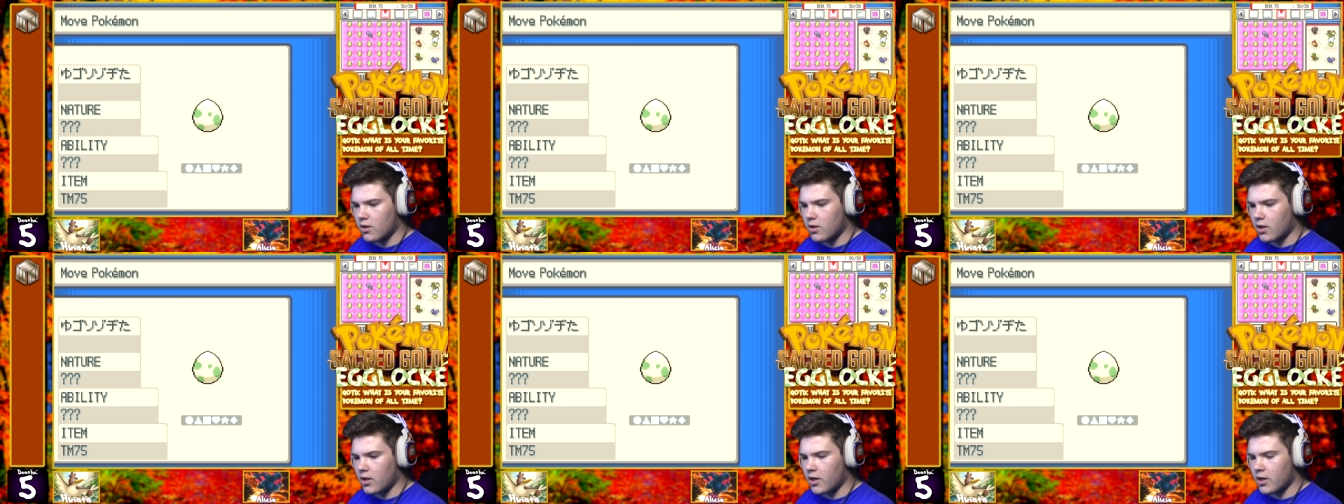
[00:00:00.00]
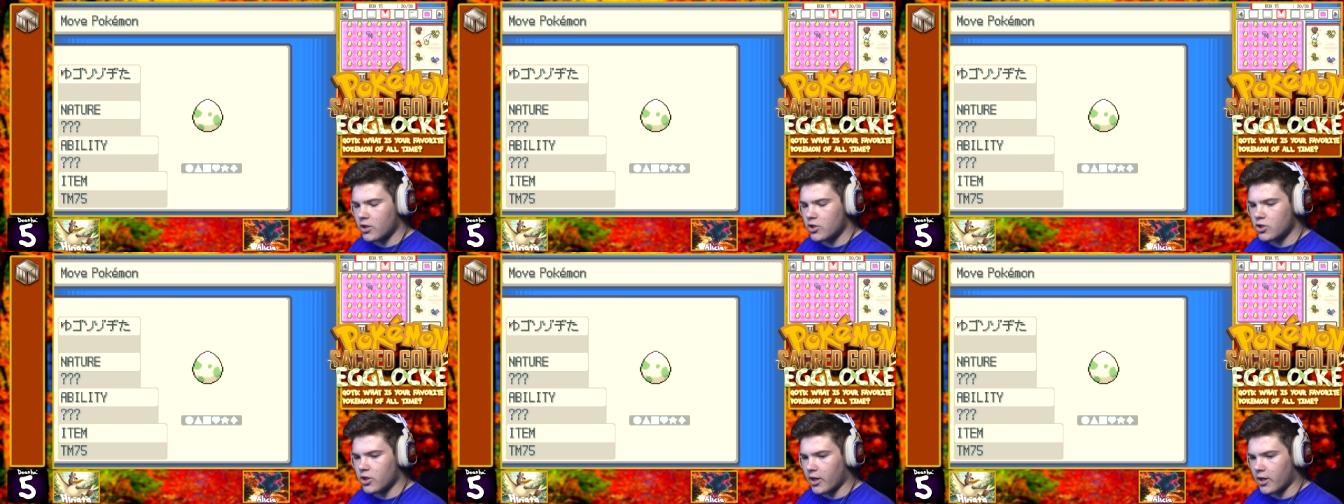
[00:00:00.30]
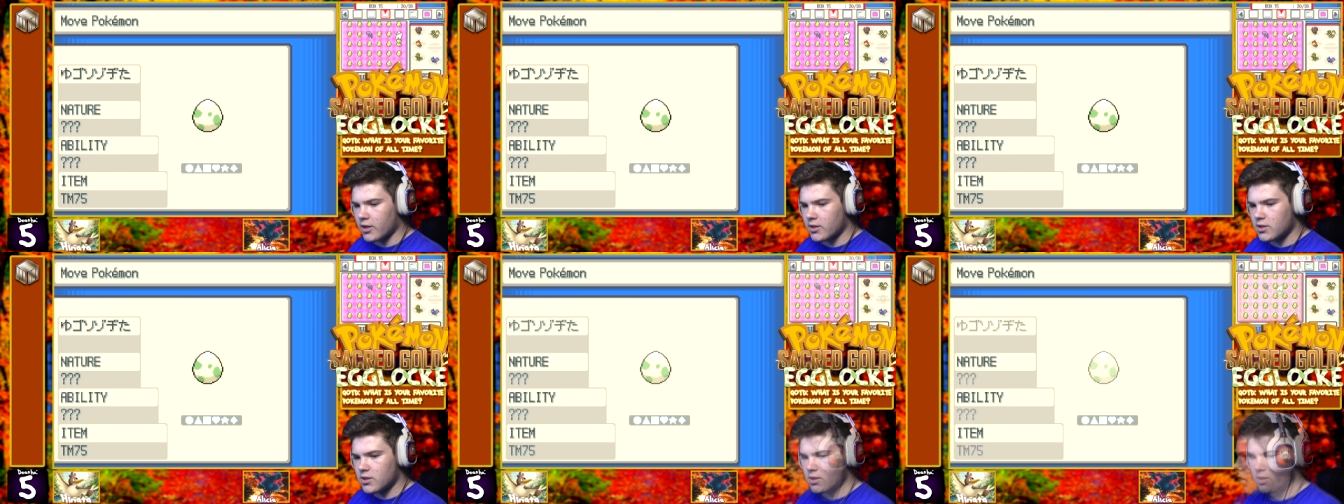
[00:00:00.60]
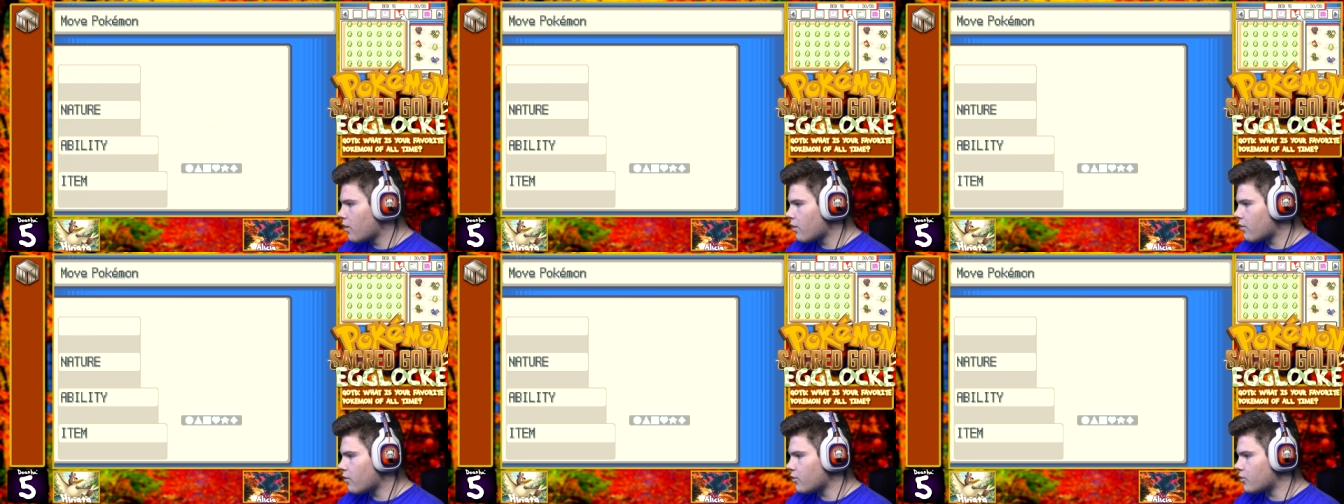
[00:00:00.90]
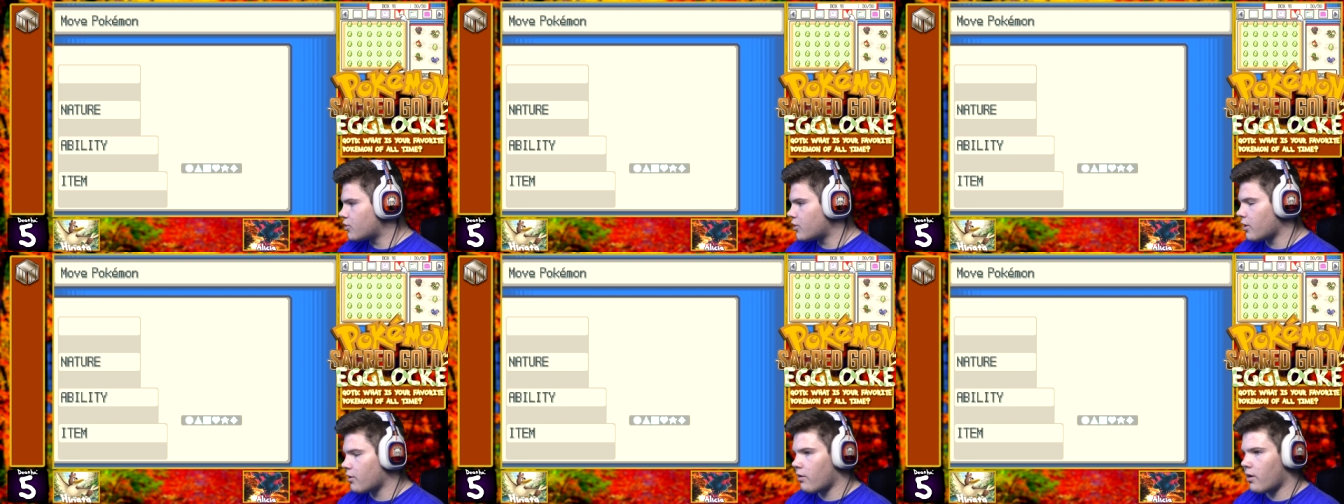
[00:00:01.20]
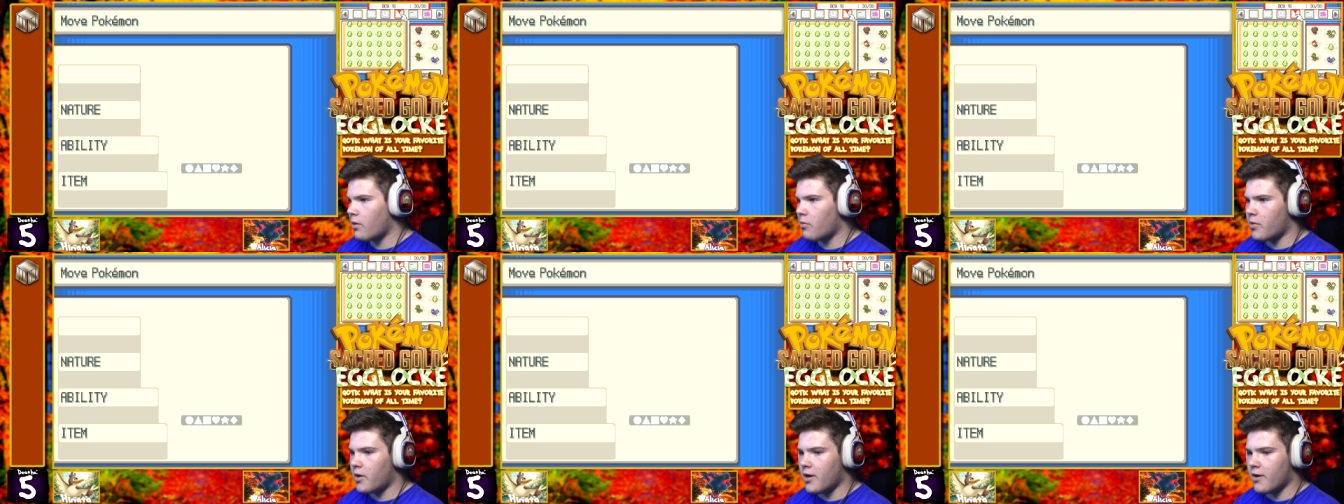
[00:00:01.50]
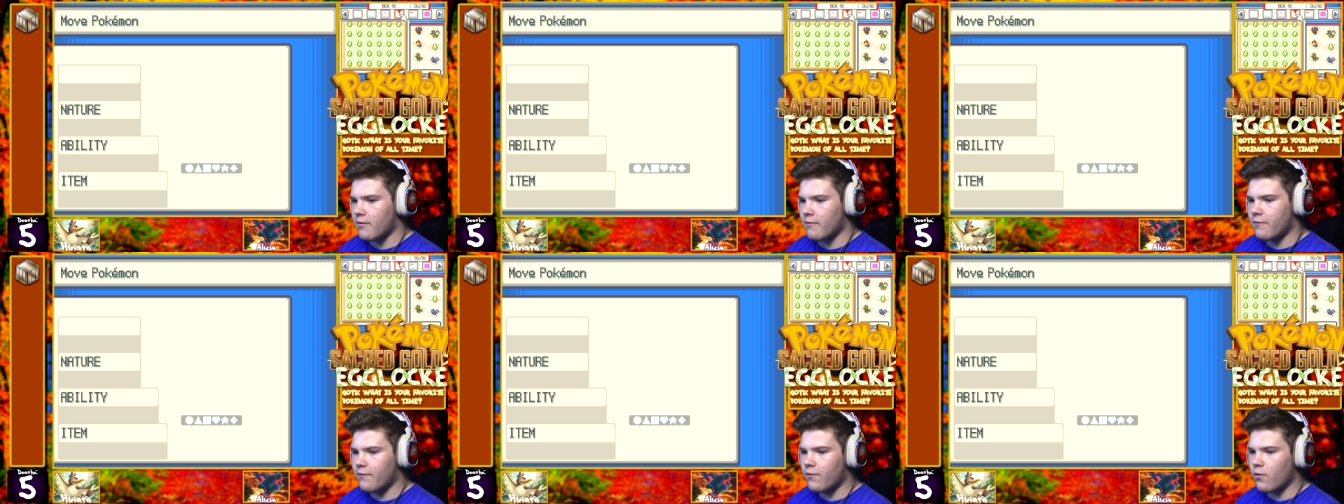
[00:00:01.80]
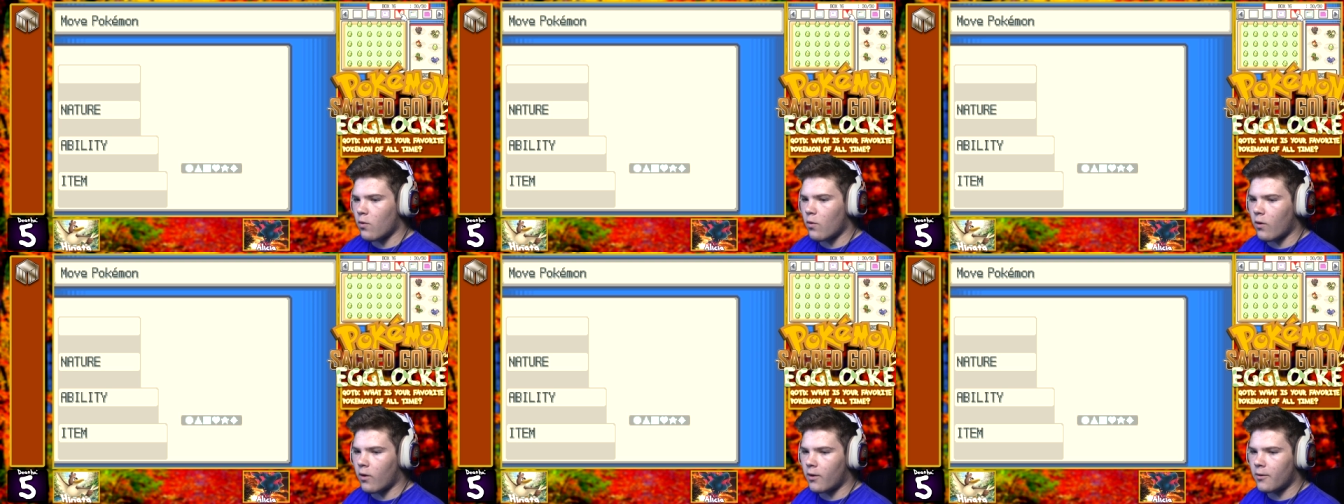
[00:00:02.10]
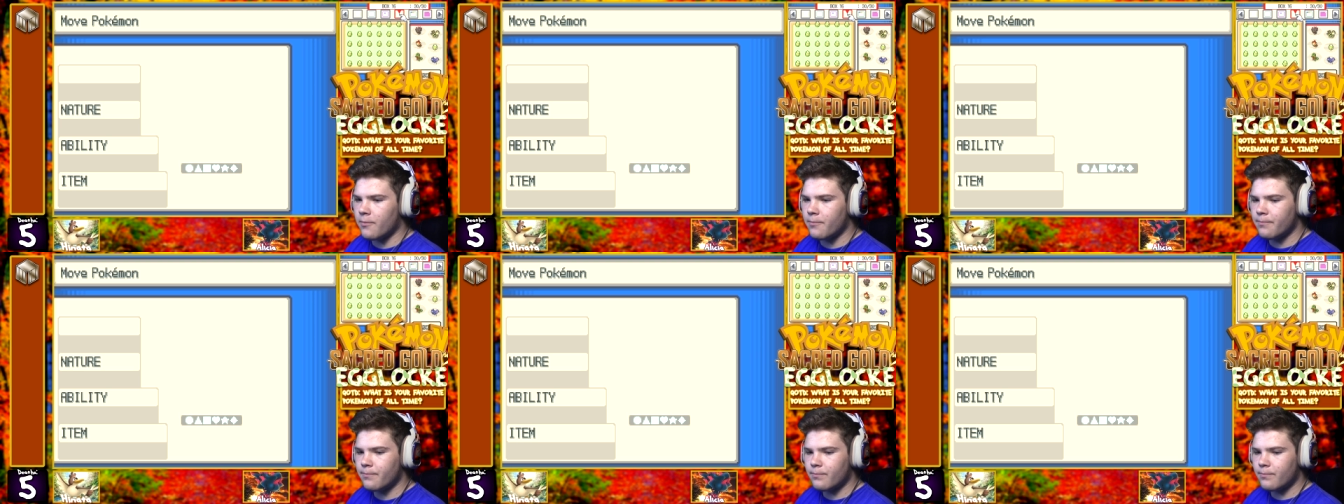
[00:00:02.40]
glad I checked. So let's generate, we have 4.